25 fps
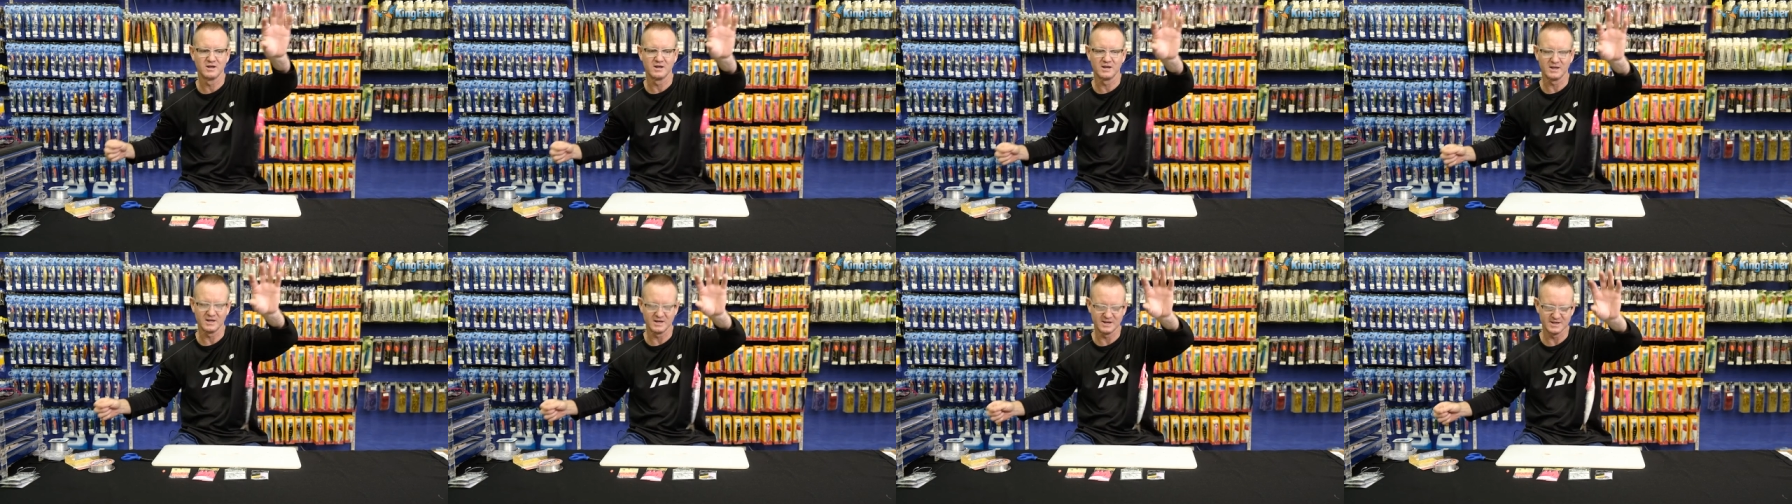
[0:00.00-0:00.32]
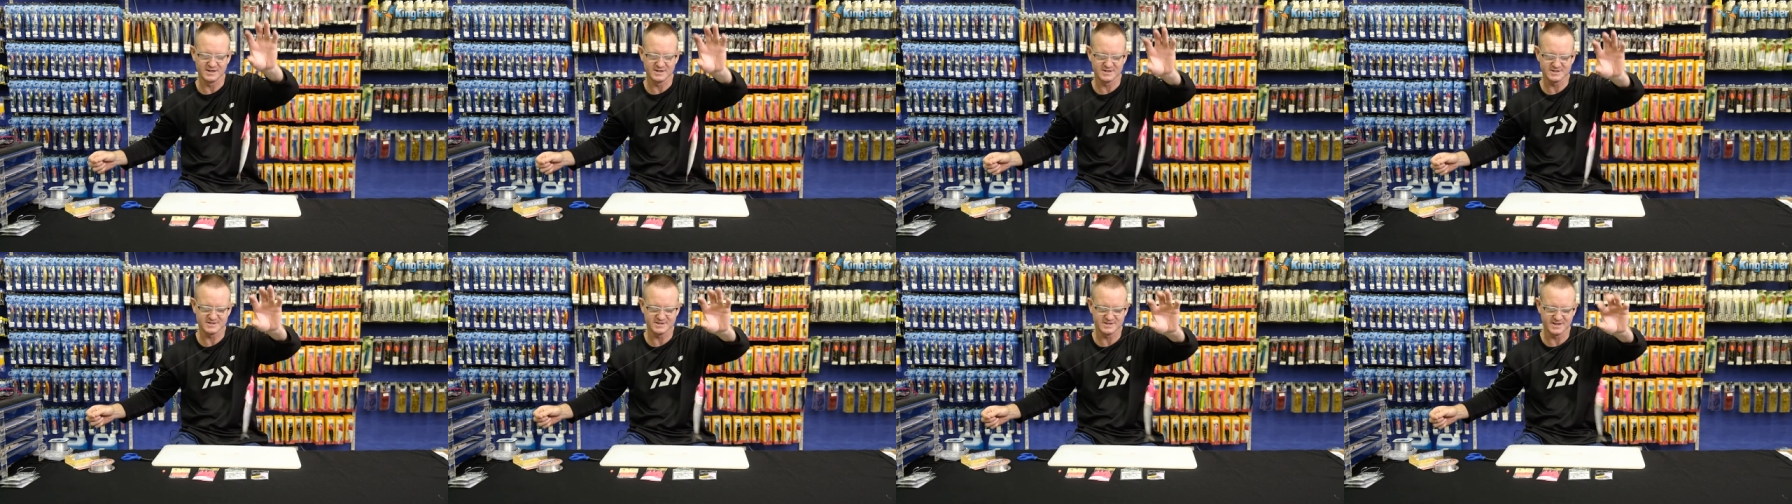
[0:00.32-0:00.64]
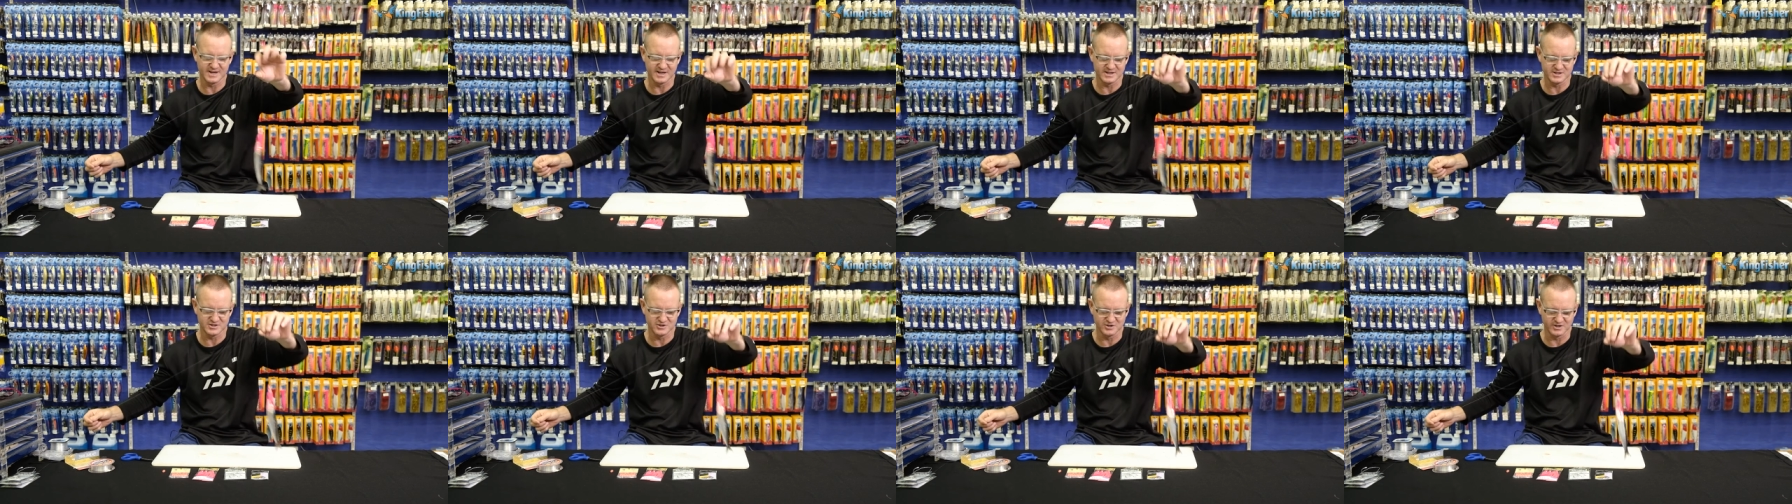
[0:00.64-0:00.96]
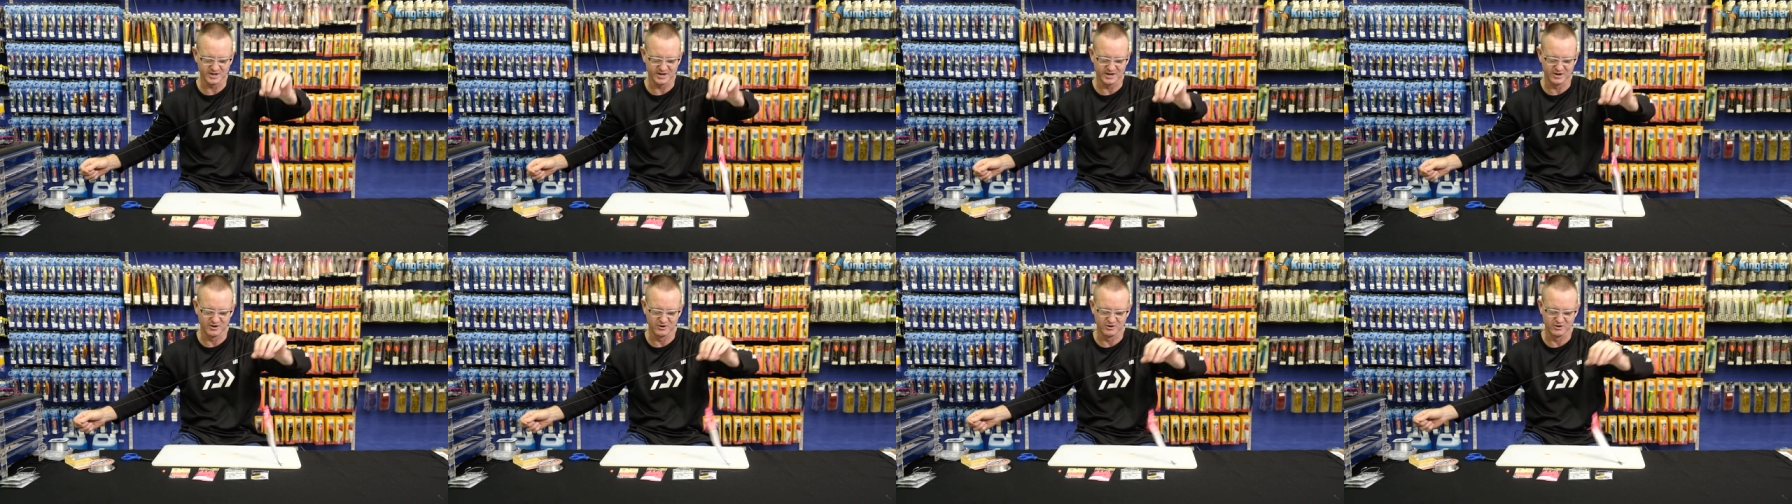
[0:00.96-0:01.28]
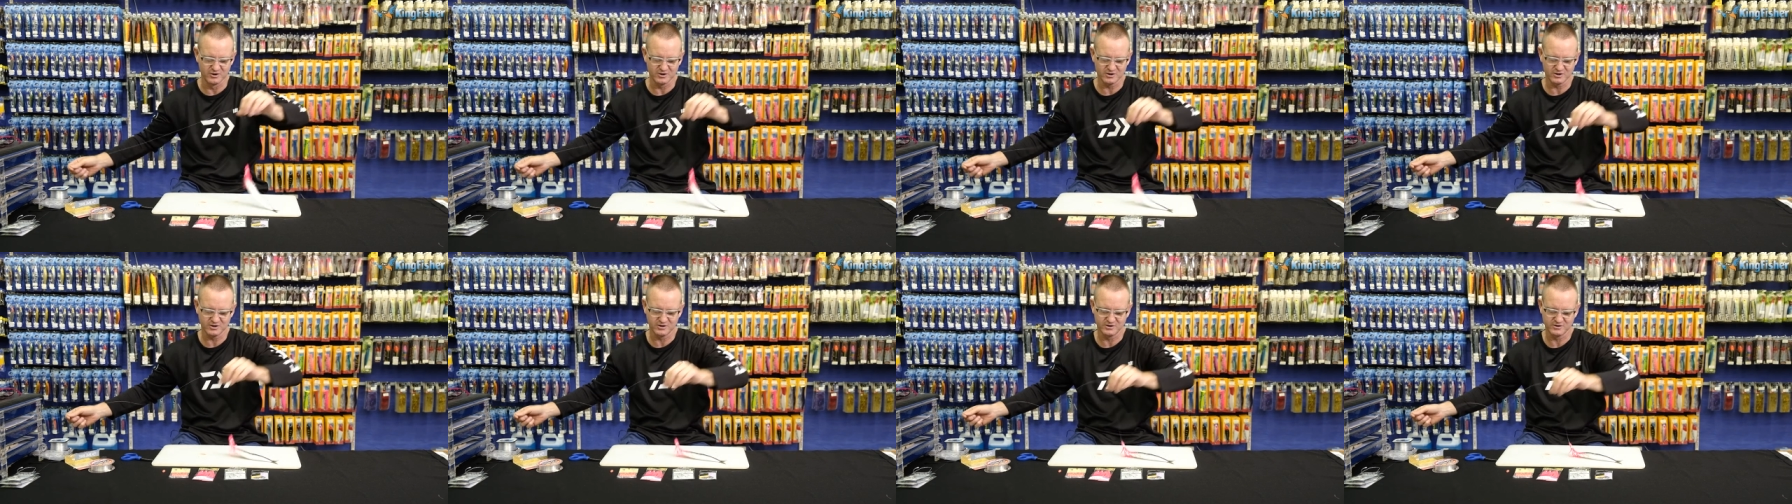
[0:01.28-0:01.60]
is that you're going to
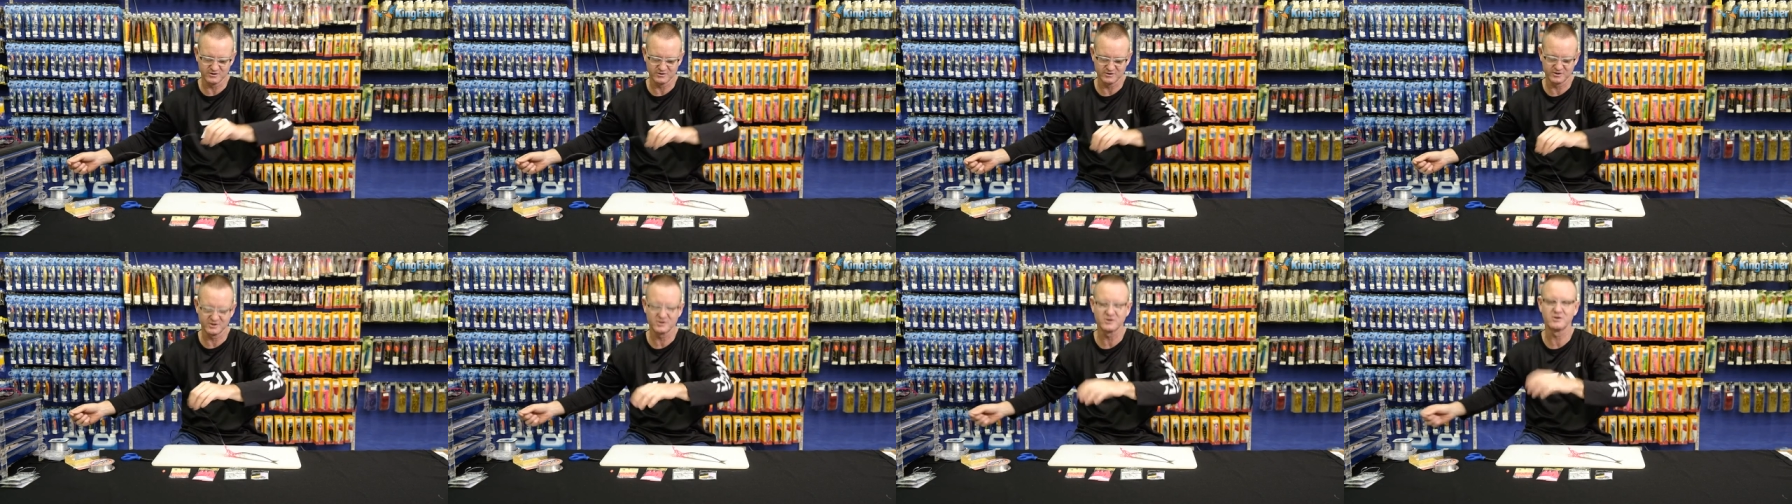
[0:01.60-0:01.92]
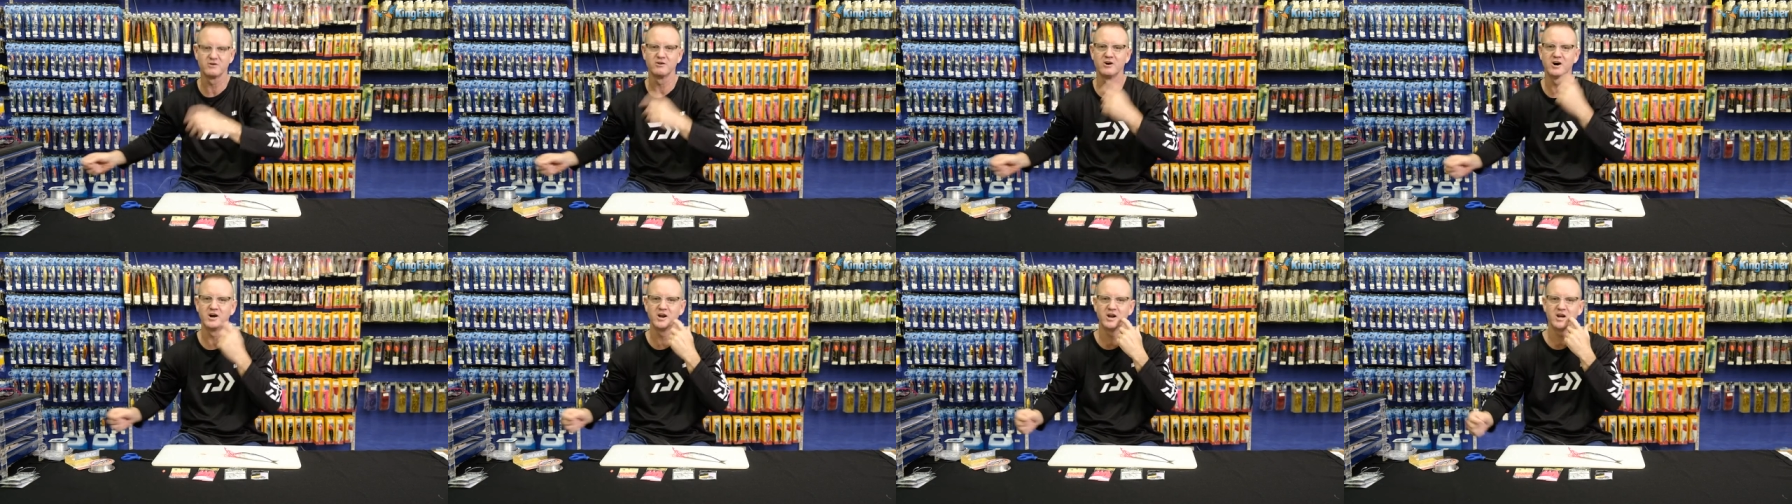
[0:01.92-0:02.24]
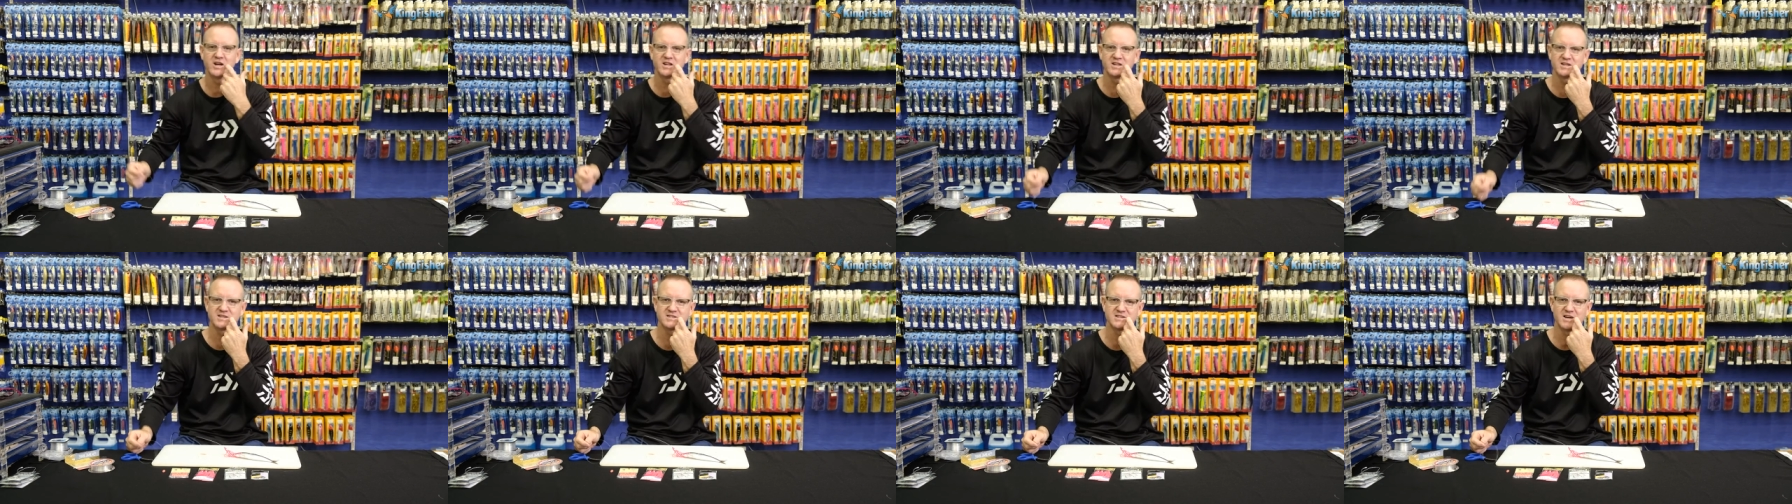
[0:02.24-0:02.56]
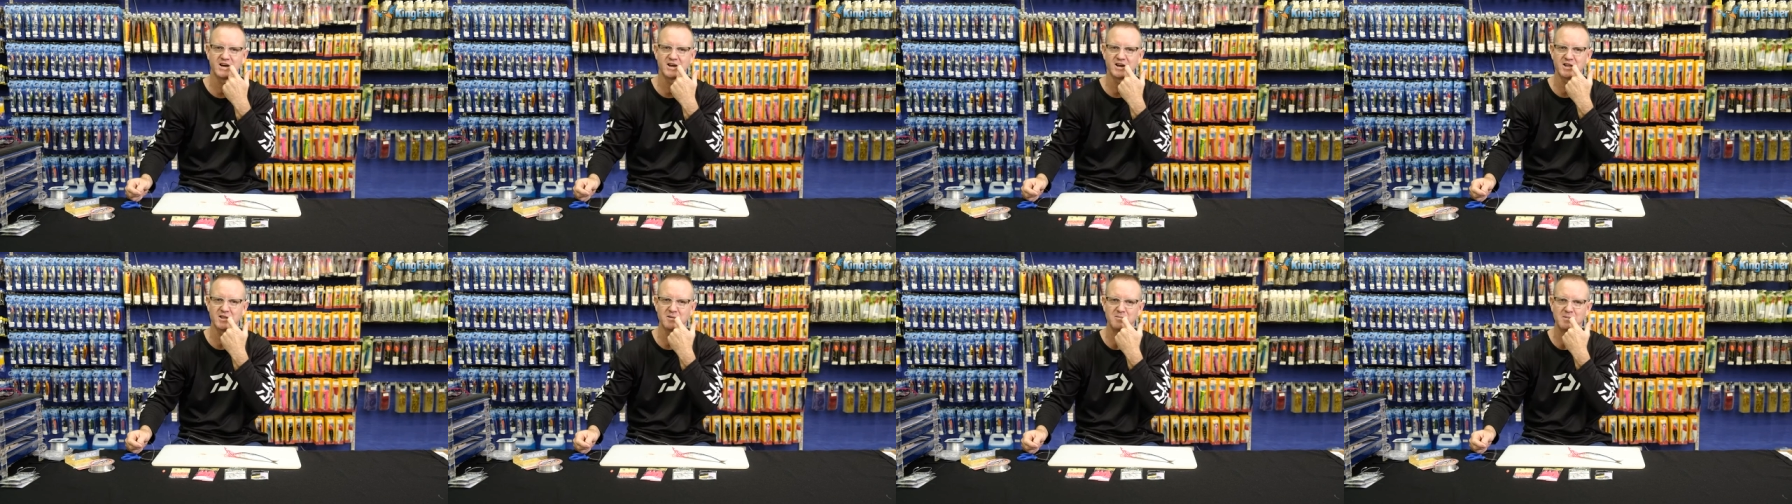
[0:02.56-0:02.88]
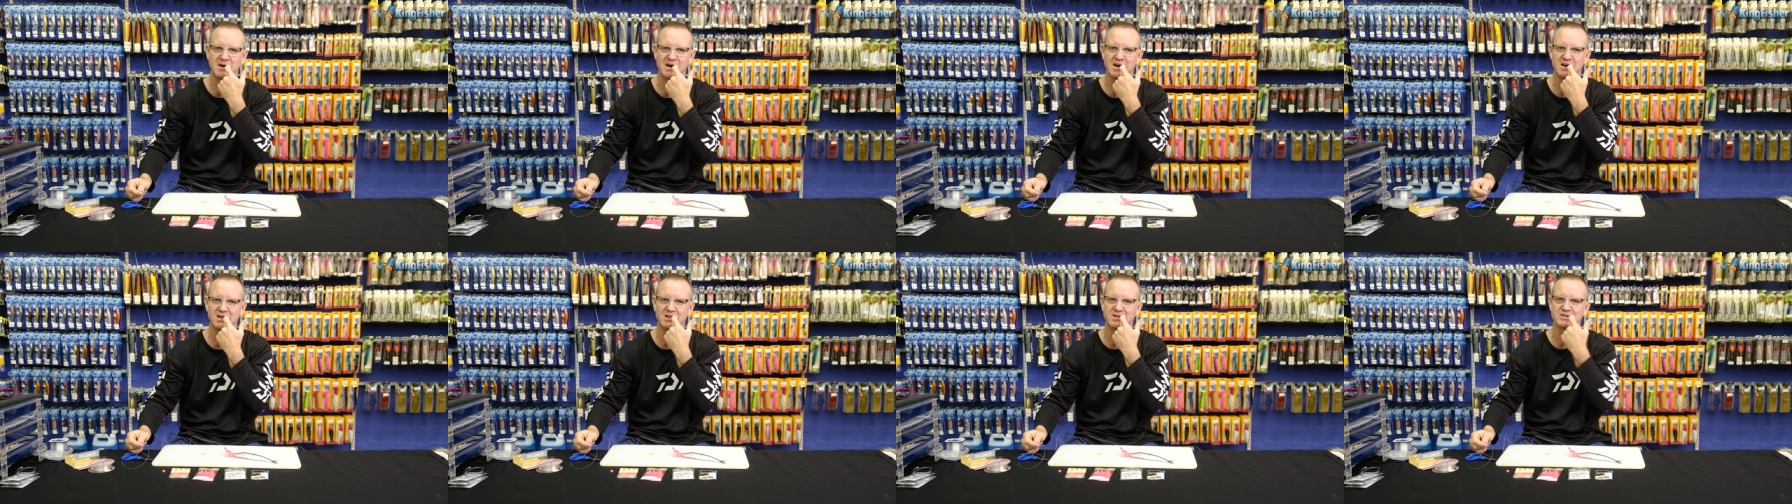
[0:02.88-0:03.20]
hook the Dorado in the side of the
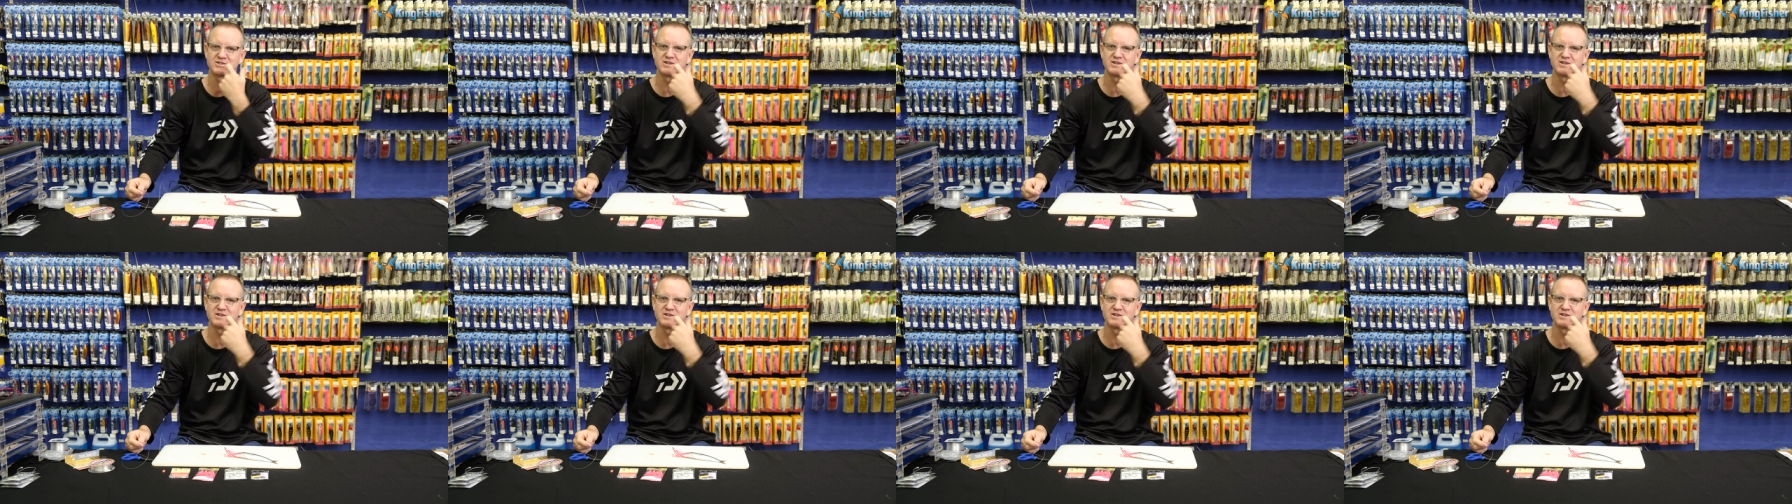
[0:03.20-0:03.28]
mouth,